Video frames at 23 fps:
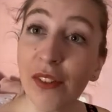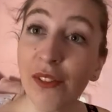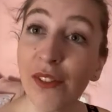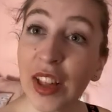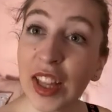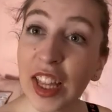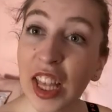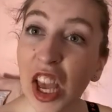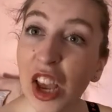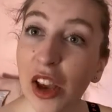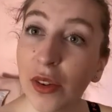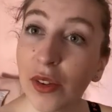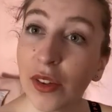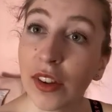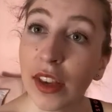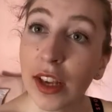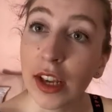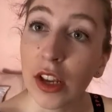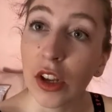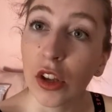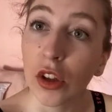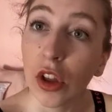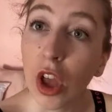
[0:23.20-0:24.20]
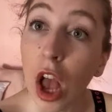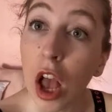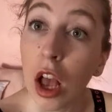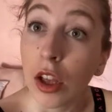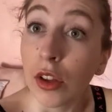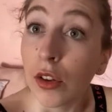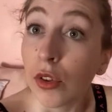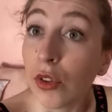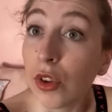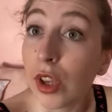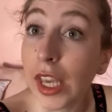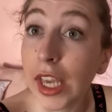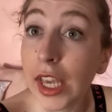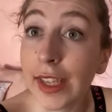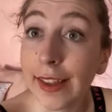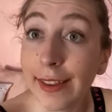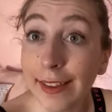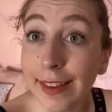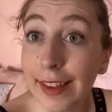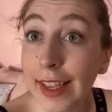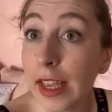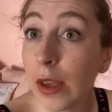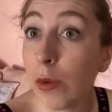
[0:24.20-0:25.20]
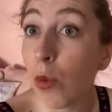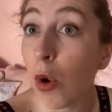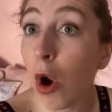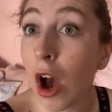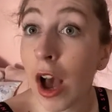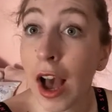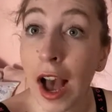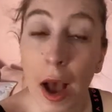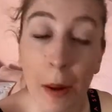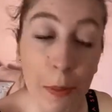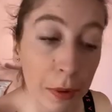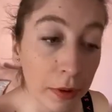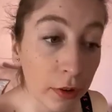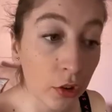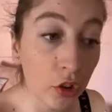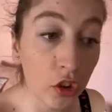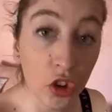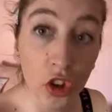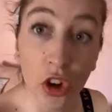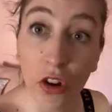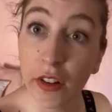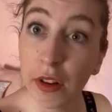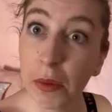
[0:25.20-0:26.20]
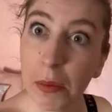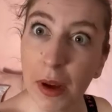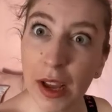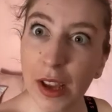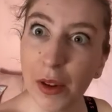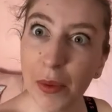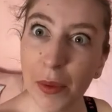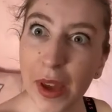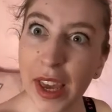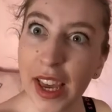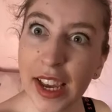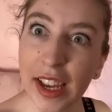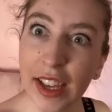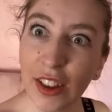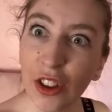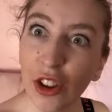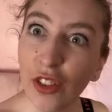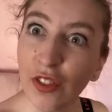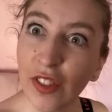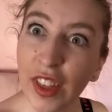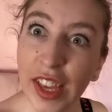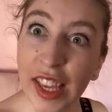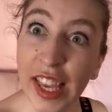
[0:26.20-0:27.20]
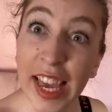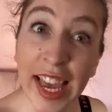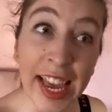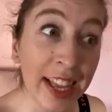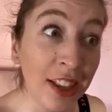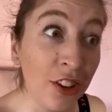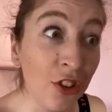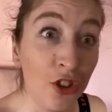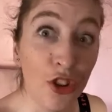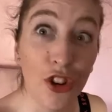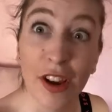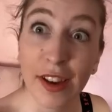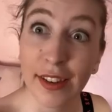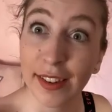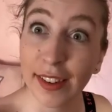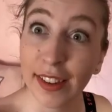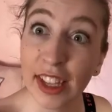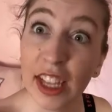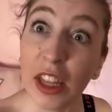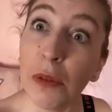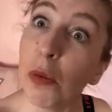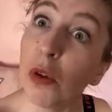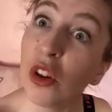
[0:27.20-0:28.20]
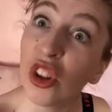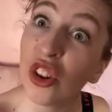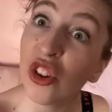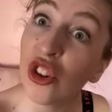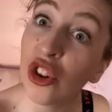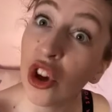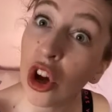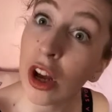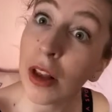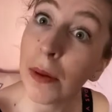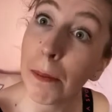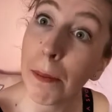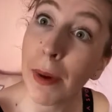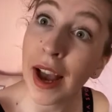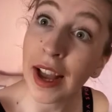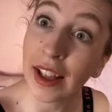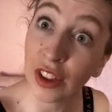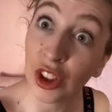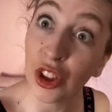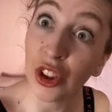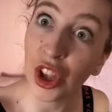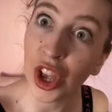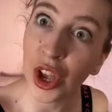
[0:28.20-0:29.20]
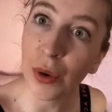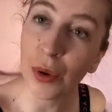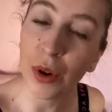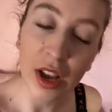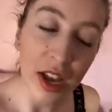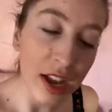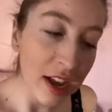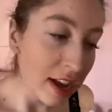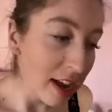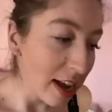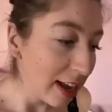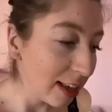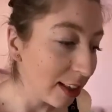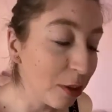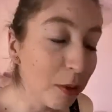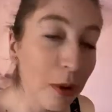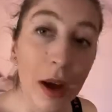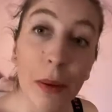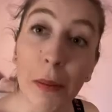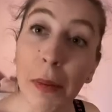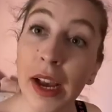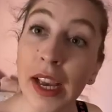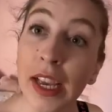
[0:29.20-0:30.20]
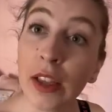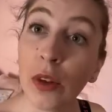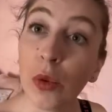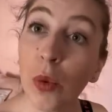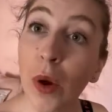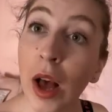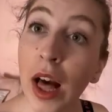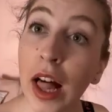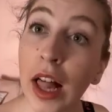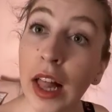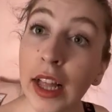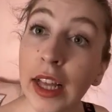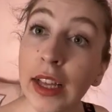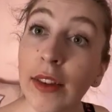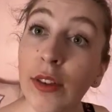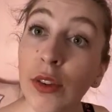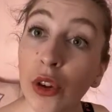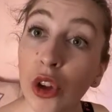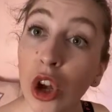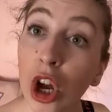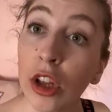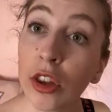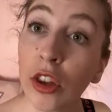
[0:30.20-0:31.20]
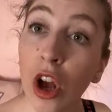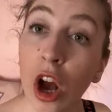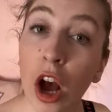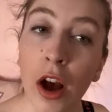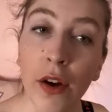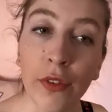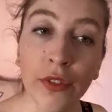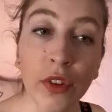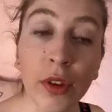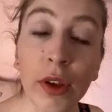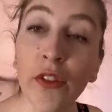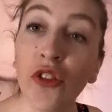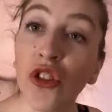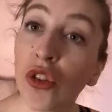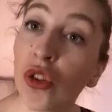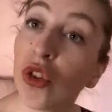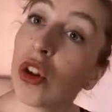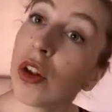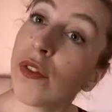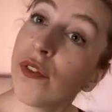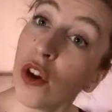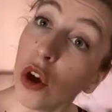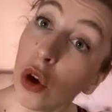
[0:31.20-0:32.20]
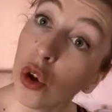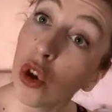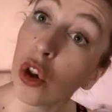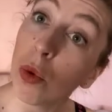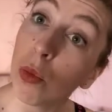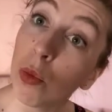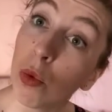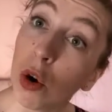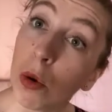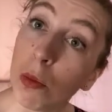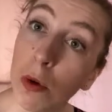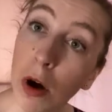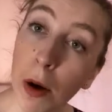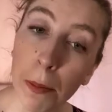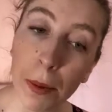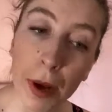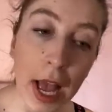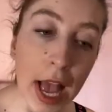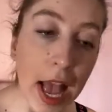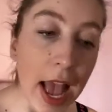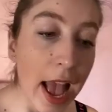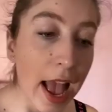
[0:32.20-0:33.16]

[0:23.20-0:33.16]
videos. So you see what happens during my week. Not that you're interested, but there's nothing better to do. So I might as well start it off. So I've just done a vocal warm-up,